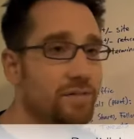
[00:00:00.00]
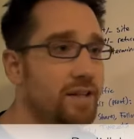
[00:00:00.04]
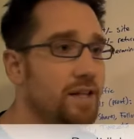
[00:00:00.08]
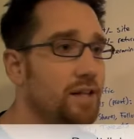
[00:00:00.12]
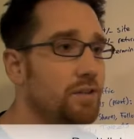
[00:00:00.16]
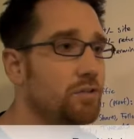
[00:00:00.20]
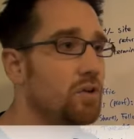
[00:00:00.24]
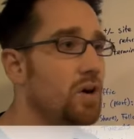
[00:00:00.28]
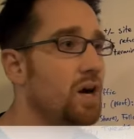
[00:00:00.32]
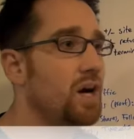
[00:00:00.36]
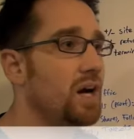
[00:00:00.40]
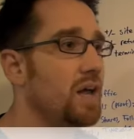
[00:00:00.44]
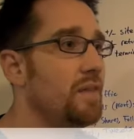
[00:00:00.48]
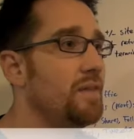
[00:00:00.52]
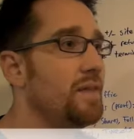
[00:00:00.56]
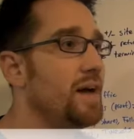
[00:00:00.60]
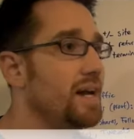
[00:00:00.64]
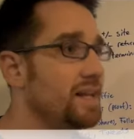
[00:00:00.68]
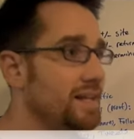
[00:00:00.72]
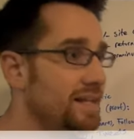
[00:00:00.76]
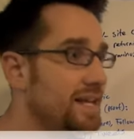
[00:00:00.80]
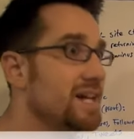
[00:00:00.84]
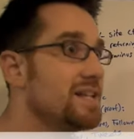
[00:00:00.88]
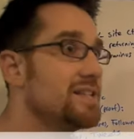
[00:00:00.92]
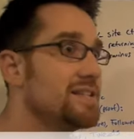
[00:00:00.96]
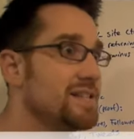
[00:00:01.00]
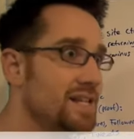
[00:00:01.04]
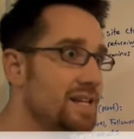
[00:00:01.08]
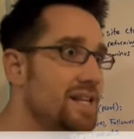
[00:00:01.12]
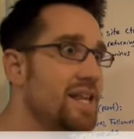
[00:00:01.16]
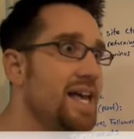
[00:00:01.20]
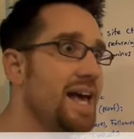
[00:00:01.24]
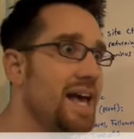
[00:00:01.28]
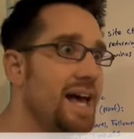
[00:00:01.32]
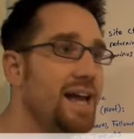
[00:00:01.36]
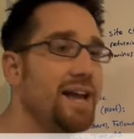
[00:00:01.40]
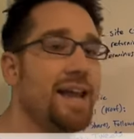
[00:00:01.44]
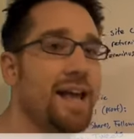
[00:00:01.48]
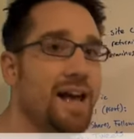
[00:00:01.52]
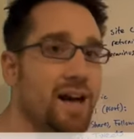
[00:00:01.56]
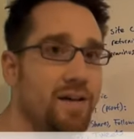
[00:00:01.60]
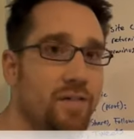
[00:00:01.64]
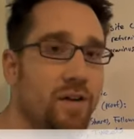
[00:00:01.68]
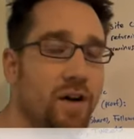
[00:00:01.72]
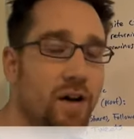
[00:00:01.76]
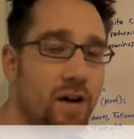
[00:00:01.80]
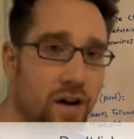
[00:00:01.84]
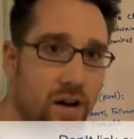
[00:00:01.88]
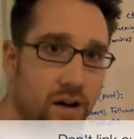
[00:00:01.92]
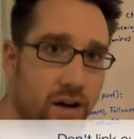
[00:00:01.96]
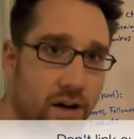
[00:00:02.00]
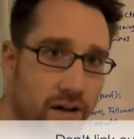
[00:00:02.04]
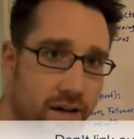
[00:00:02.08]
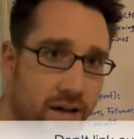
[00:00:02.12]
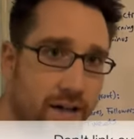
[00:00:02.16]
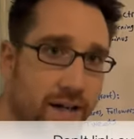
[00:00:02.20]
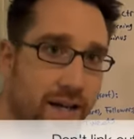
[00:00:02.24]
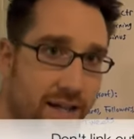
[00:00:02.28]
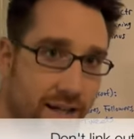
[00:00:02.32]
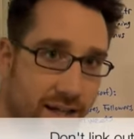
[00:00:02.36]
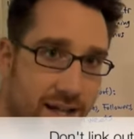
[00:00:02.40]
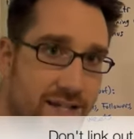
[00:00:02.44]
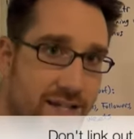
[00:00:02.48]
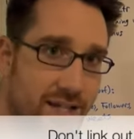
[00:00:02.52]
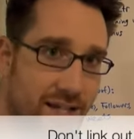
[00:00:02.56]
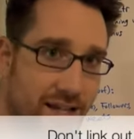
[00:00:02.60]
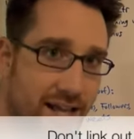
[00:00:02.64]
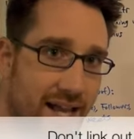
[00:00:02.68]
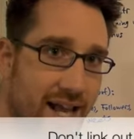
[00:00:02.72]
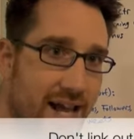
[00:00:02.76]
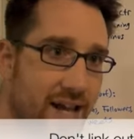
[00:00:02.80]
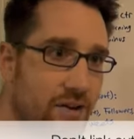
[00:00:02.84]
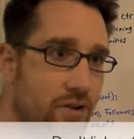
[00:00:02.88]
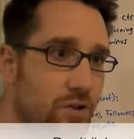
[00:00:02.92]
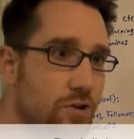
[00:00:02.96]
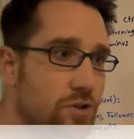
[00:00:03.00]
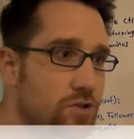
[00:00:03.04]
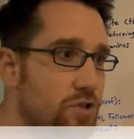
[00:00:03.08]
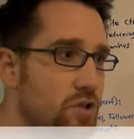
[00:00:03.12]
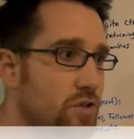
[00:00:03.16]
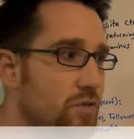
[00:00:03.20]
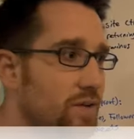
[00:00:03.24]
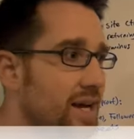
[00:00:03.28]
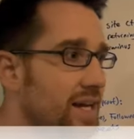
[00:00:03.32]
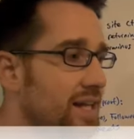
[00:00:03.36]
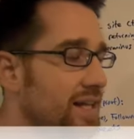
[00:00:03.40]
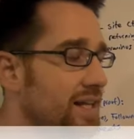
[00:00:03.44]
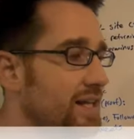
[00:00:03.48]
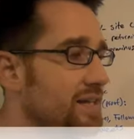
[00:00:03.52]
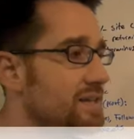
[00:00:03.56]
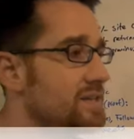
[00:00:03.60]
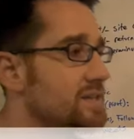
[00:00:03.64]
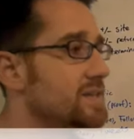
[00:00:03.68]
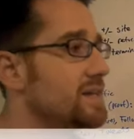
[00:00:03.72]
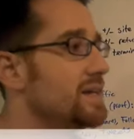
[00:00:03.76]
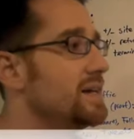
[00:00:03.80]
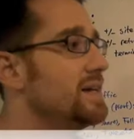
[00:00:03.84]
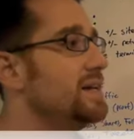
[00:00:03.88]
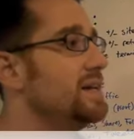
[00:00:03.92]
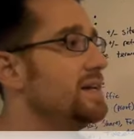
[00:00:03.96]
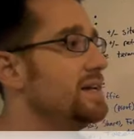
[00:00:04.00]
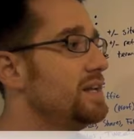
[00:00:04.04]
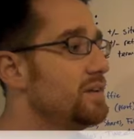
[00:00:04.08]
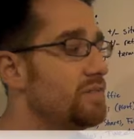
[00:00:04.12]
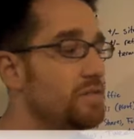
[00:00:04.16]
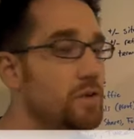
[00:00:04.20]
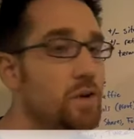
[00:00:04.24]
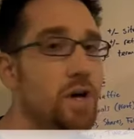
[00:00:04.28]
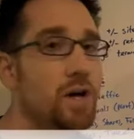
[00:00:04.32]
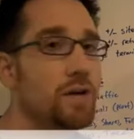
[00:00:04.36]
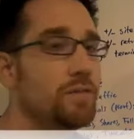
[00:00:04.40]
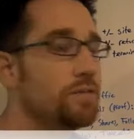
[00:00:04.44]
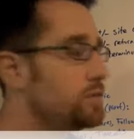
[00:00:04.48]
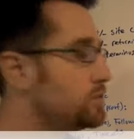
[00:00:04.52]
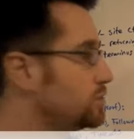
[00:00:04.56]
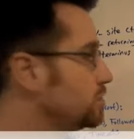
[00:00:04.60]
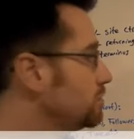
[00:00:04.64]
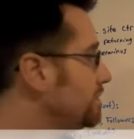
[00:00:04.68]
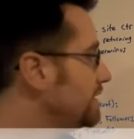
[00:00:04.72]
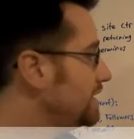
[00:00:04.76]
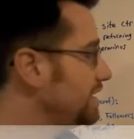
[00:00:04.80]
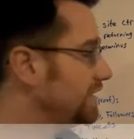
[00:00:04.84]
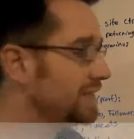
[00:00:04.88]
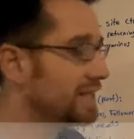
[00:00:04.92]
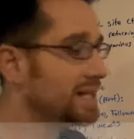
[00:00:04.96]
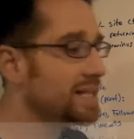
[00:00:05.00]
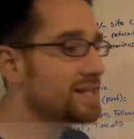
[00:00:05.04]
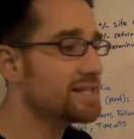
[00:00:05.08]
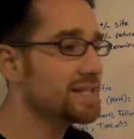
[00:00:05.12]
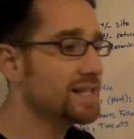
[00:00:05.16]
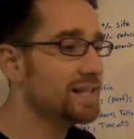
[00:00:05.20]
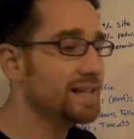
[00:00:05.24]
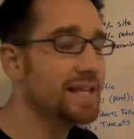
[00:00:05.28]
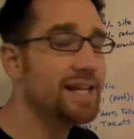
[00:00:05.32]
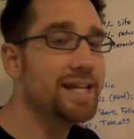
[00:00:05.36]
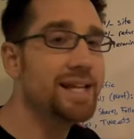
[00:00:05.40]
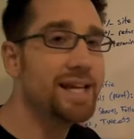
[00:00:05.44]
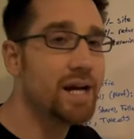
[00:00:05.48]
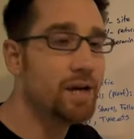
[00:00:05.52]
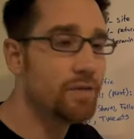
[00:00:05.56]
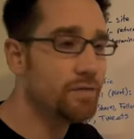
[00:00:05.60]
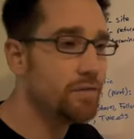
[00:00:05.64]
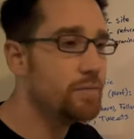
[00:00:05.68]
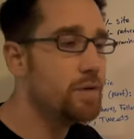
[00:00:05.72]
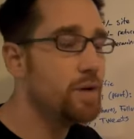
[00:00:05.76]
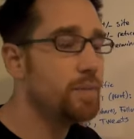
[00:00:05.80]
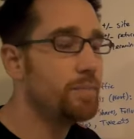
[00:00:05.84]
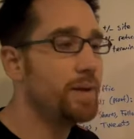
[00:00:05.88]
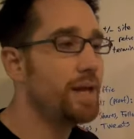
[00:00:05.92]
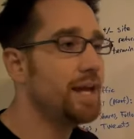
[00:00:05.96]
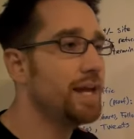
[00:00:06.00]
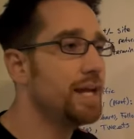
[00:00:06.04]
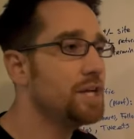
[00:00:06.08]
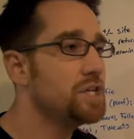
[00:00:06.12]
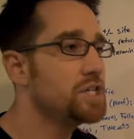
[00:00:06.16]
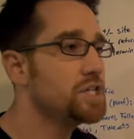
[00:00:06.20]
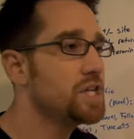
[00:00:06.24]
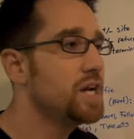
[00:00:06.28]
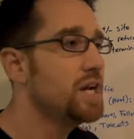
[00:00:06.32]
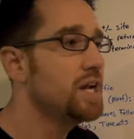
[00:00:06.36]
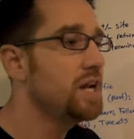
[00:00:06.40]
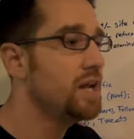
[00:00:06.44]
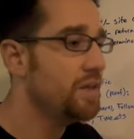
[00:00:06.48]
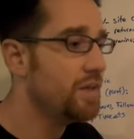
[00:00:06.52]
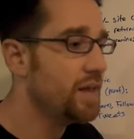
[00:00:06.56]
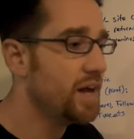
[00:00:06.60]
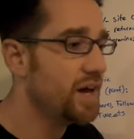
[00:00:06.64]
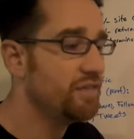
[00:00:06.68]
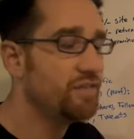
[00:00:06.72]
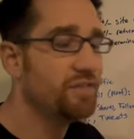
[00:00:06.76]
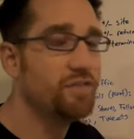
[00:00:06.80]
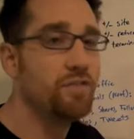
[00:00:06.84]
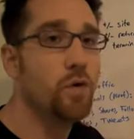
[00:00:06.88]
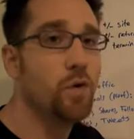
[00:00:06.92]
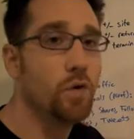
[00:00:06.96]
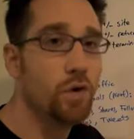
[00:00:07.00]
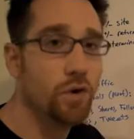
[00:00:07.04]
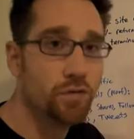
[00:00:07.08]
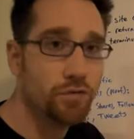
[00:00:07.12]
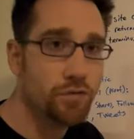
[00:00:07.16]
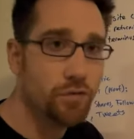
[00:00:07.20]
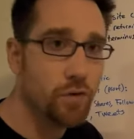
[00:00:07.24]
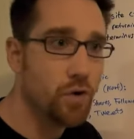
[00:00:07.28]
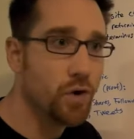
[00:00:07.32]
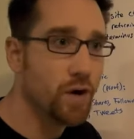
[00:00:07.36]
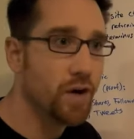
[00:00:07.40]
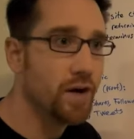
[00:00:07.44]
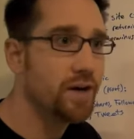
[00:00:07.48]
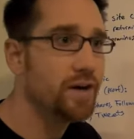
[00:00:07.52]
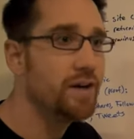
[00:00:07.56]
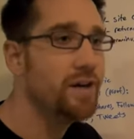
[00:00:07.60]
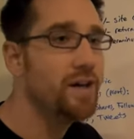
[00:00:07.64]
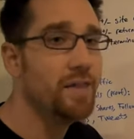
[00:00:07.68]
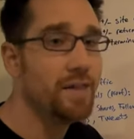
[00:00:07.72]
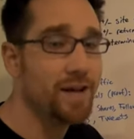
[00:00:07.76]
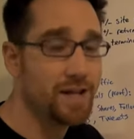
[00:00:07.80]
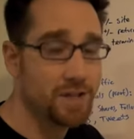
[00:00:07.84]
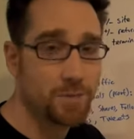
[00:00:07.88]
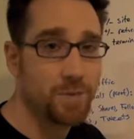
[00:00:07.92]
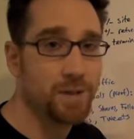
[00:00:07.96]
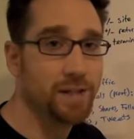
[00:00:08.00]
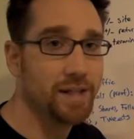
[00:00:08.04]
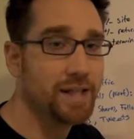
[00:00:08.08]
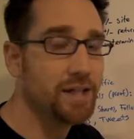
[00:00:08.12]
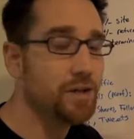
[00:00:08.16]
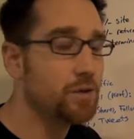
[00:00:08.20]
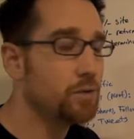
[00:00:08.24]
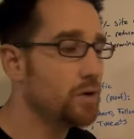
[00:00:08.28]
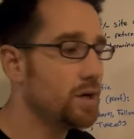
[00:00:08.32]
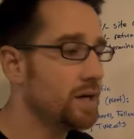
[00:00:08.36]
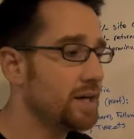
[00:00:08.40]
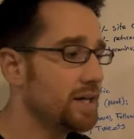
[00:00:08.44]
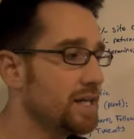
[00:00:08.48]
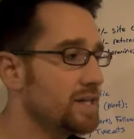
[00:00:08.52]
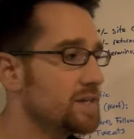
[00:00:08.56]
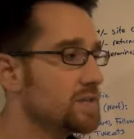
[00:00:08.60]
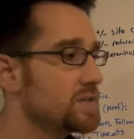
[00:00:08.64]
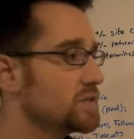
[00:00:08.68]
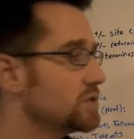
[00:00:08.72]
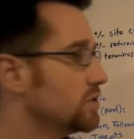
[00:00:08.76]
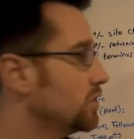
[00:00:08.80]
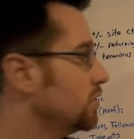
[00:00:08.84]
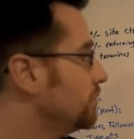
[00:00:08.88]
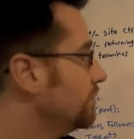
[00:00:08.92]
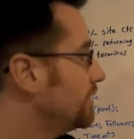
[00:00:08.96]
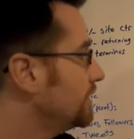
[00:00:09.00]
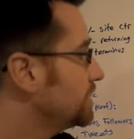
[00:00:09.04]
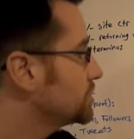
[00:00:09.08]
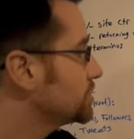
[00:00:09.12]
link rot, and that yes, it can hurt your rankings. If you have too many links that link out from your page, that 404. That's what link rot is. So make